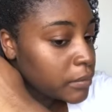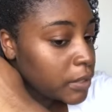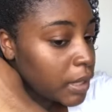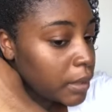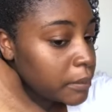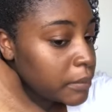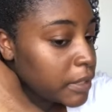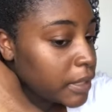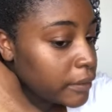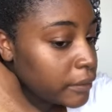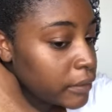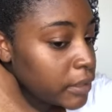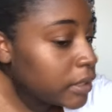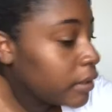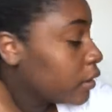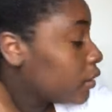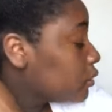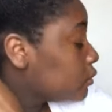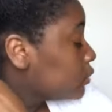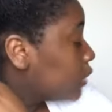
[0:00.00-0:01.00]
I'm definitely
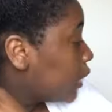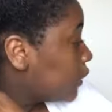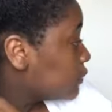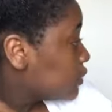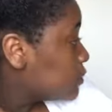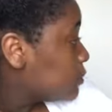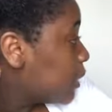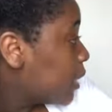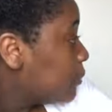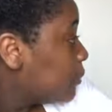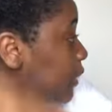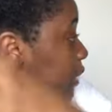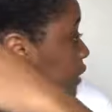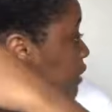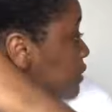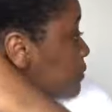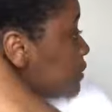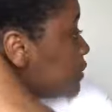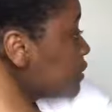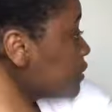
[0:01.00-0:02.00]
gonna have to buy my
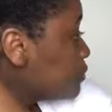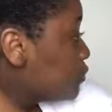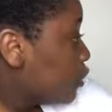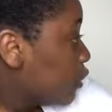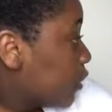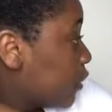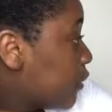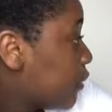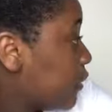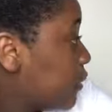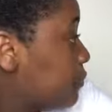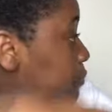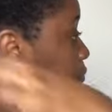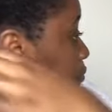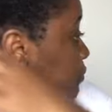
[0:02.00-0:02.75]
husband some more cream.